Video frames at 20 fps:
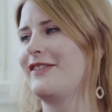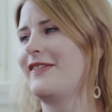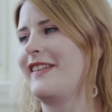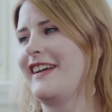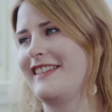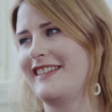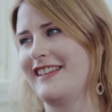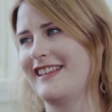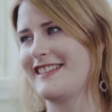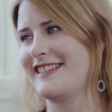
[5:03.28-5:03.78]

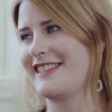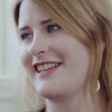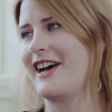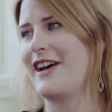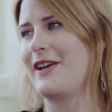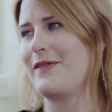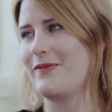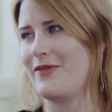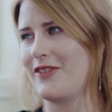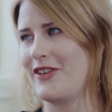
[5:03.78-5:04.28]
around this
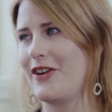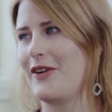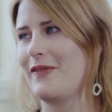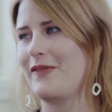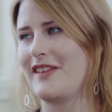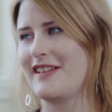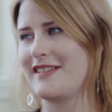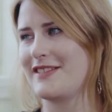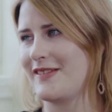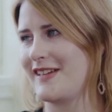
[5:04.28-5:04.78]
time for
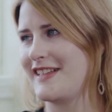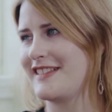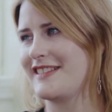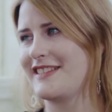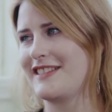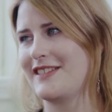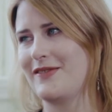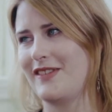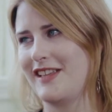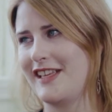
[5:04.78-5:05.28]
obvious
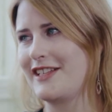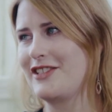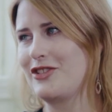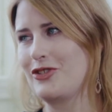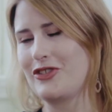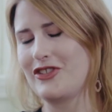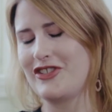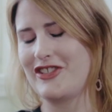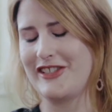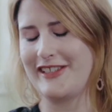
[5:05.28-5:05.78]
reasons of the
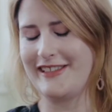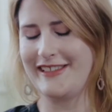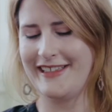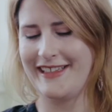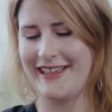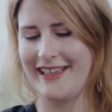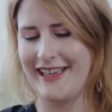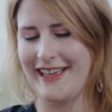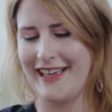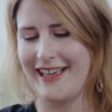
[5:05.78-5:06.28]
exhaustion.
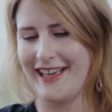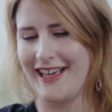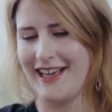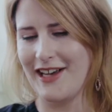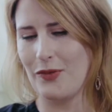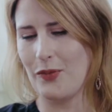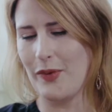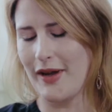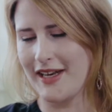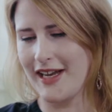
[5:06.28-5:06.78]

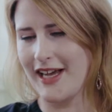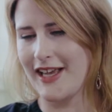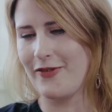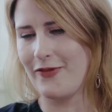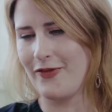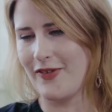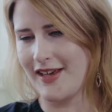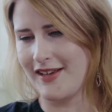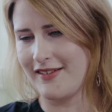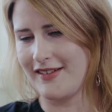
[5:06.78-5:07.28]
When I
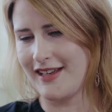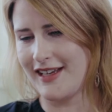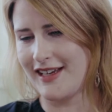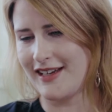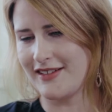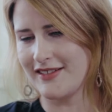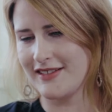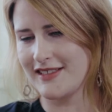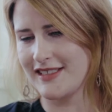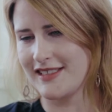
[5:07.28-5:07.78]
found
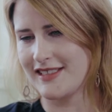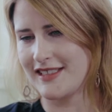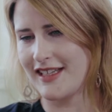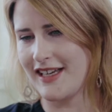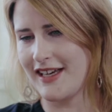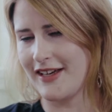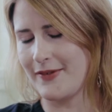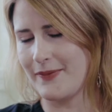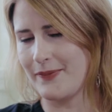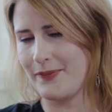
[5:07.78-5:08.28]
out,
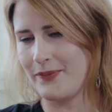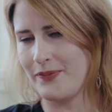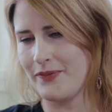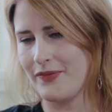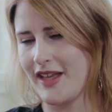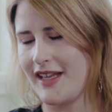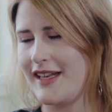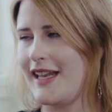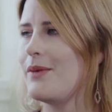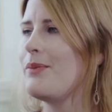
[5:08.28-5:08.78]

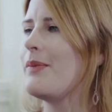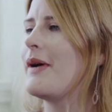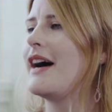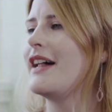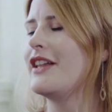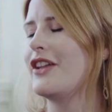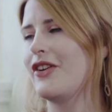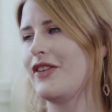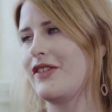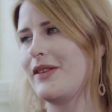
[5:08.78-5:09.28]
Annette
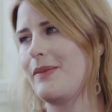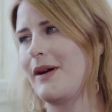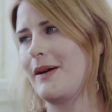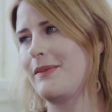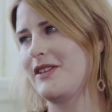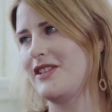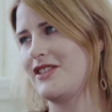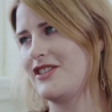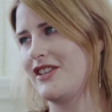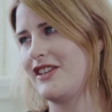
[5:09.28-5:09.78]
Barlow, the
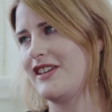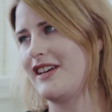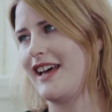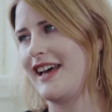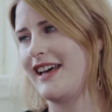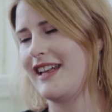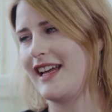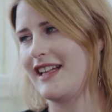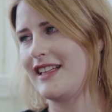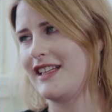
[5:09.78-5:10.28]
publisher
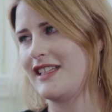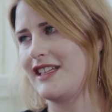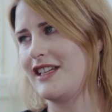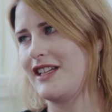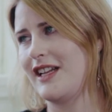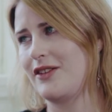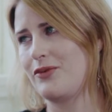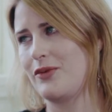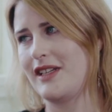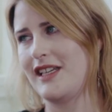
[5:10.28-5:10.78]
at Allen
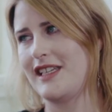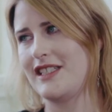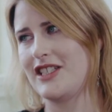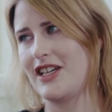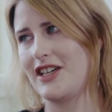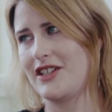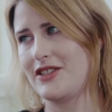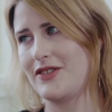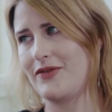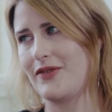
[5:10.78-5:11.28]
& Unwin in
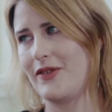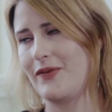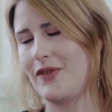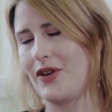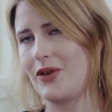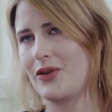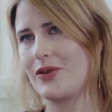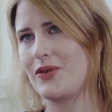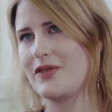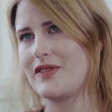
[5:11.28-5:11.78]
charge of the
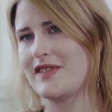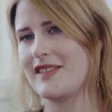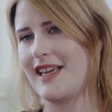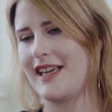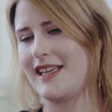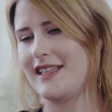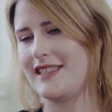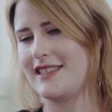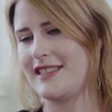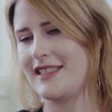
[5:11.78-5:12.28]
Vogel,
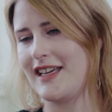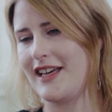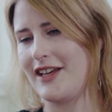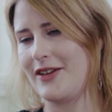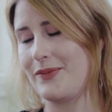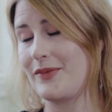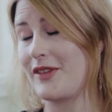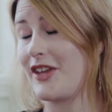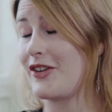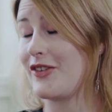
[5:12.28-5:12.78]
said,
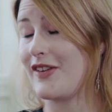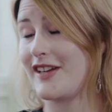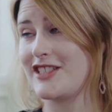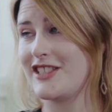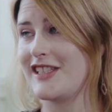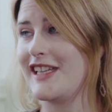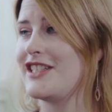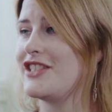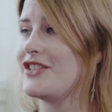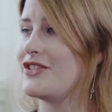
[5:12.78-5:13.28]

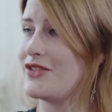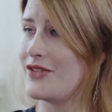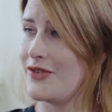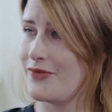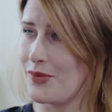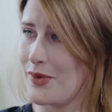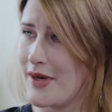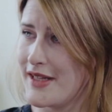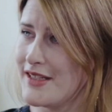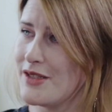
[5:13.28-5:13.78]
congratulations,
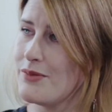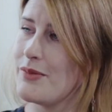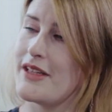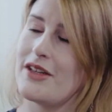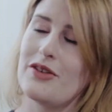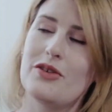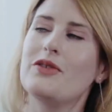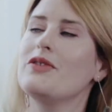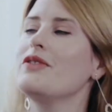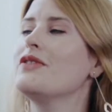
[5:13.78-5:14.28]
you've won,
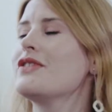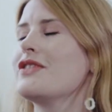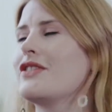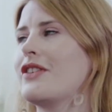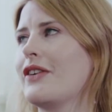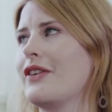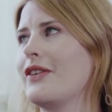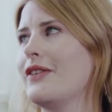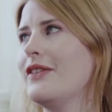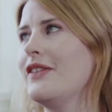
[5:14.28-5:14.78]
but
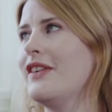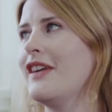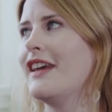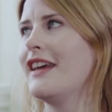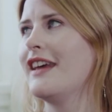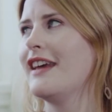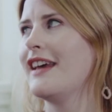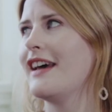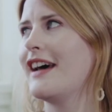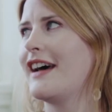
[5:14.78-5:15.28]
also
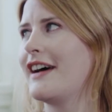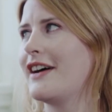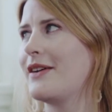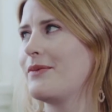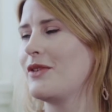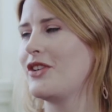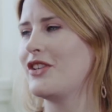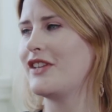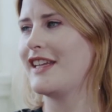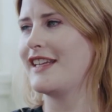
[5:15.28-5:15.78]

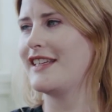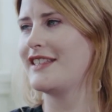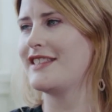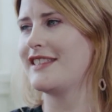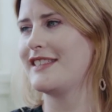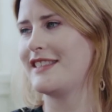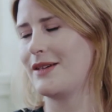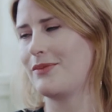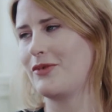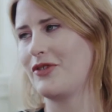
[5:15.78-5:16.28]
you need
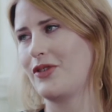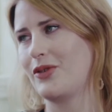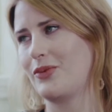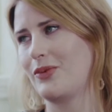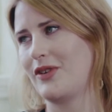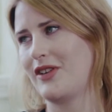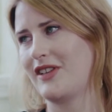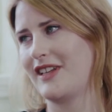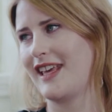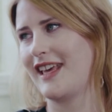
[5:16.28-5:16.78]
to double the
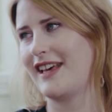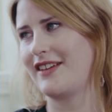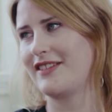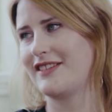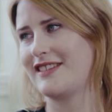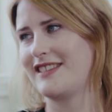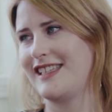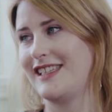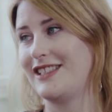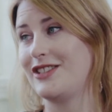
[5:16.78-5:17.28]
word
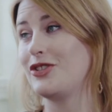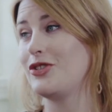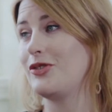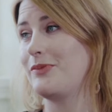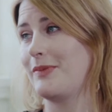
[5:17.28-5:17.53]
count in 2